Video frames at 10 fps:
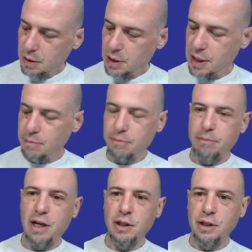And
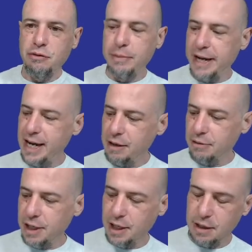apologies for my
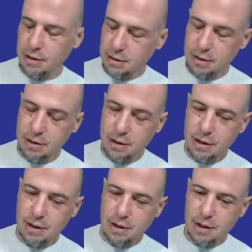handwriting.
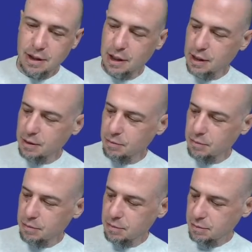Um,
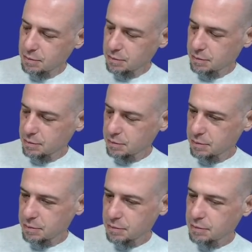
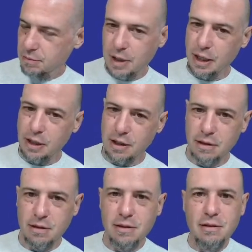I need to
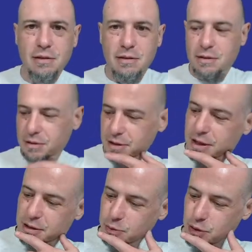
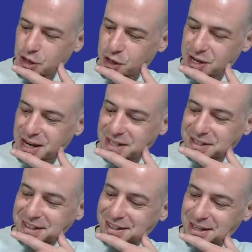work on that.
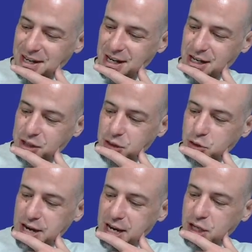Uh, so
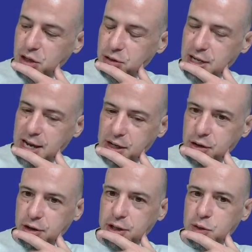tracking used
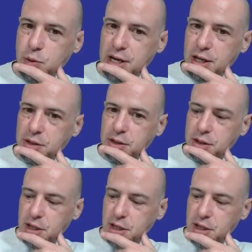categories. What else?